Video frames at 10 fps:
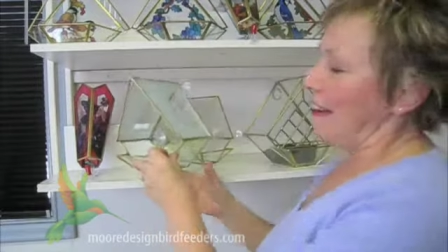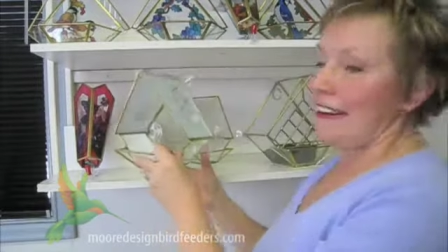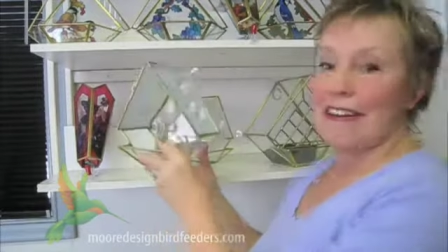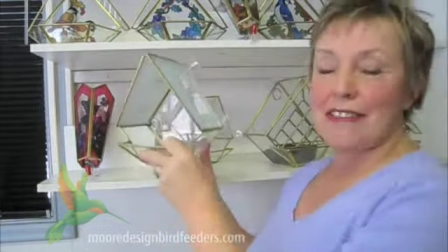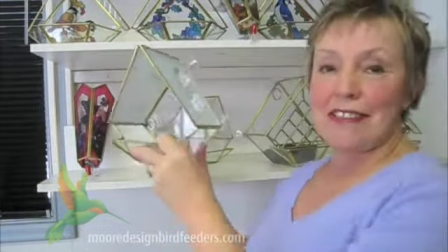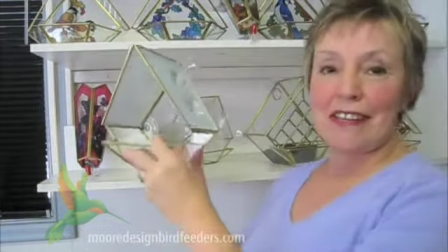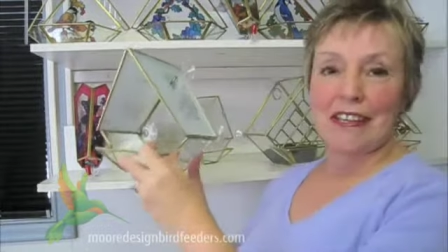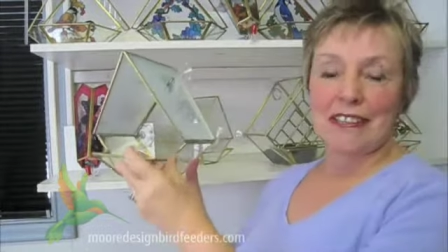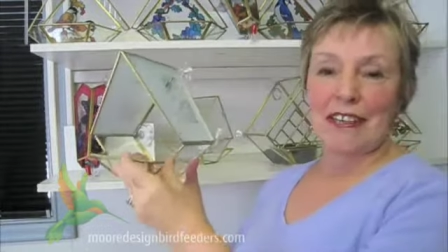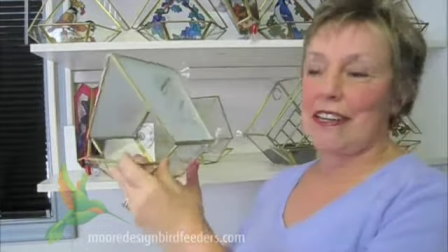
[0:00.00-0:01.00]
I'd also
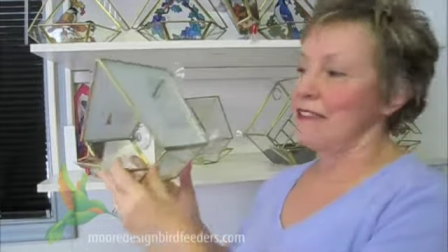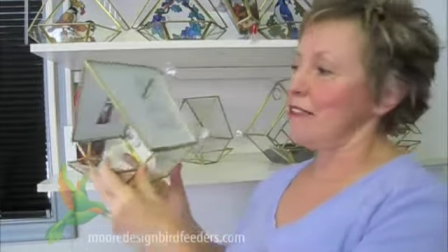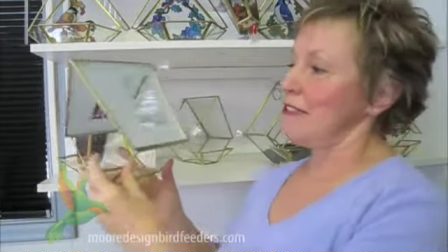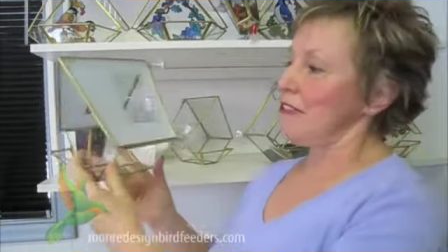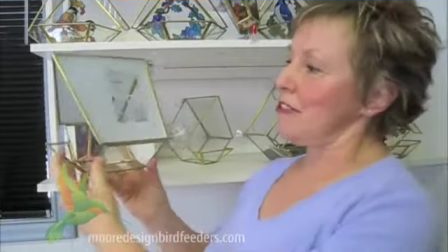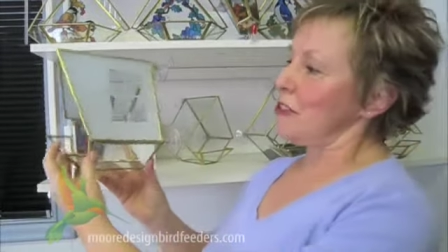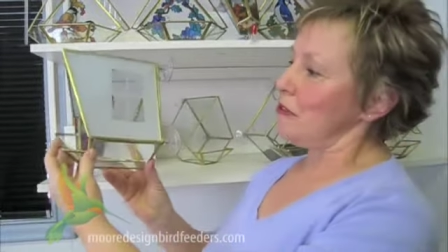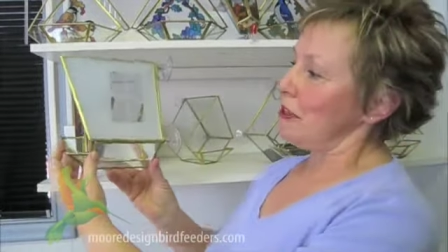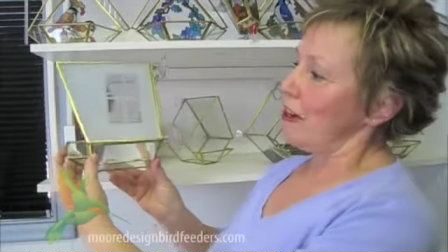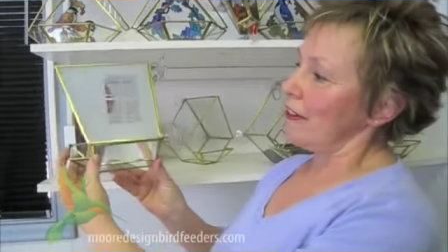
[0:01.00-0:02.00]
like to introduce you
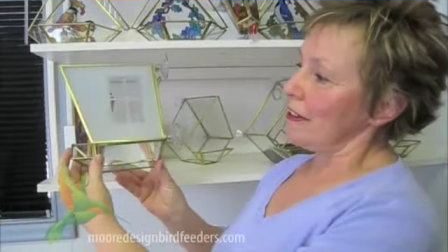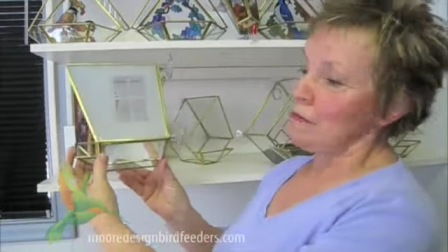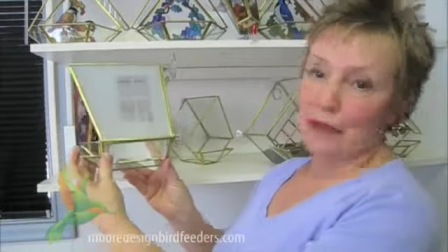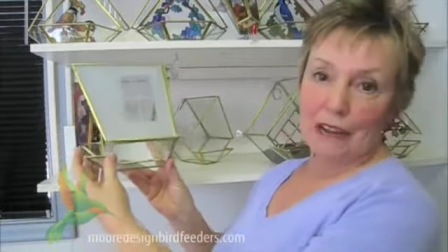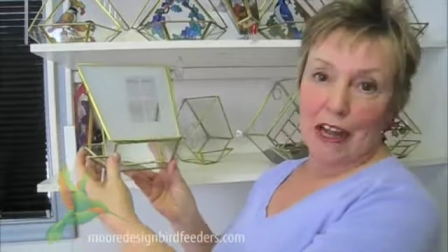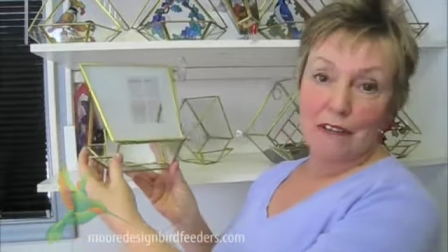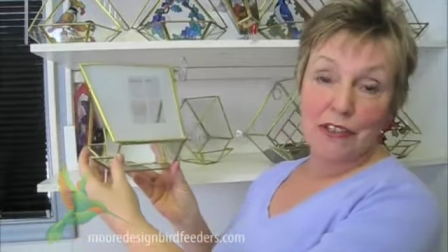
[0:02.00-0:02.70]
to our little bird house